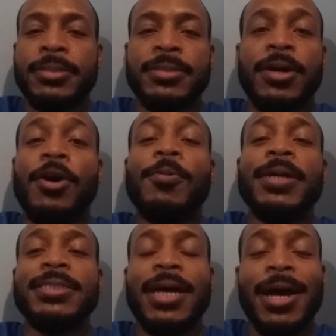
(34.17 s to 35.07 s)
It's
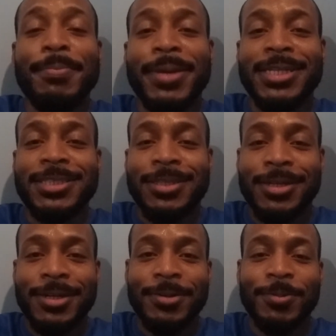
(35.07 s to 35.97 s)
always a hot mess
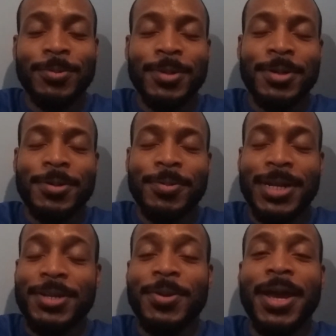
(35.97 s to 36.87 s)

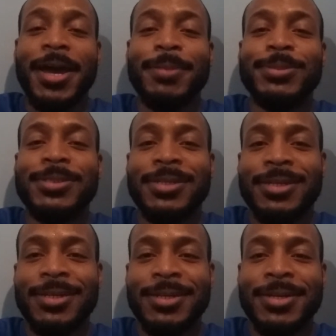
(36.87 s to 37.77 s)
when I do abs,
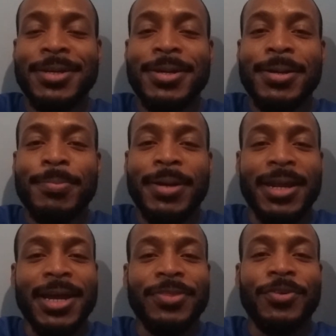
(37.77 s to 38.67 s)
but
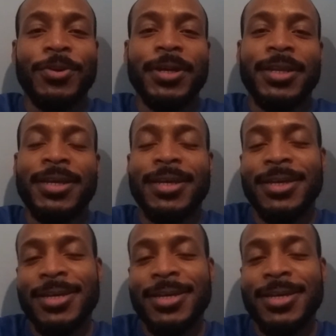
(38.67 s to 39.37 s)
I got through it.